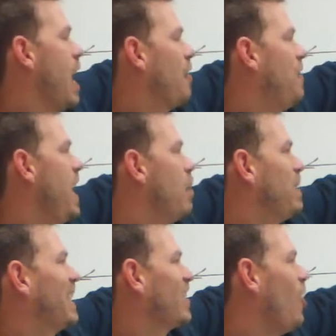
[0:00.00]
out there
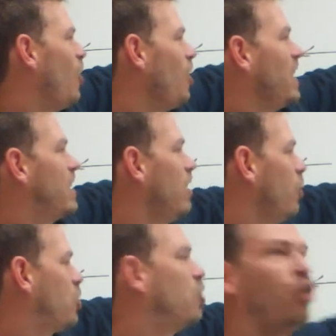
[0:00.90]
because all these
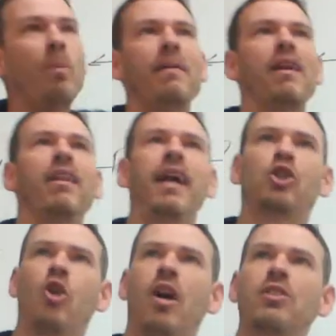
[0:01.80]
other stupid
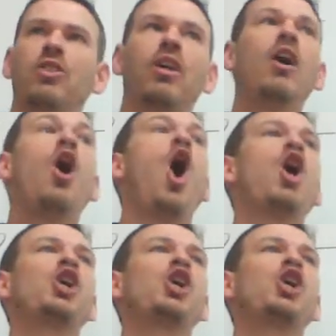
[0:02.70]
electrons are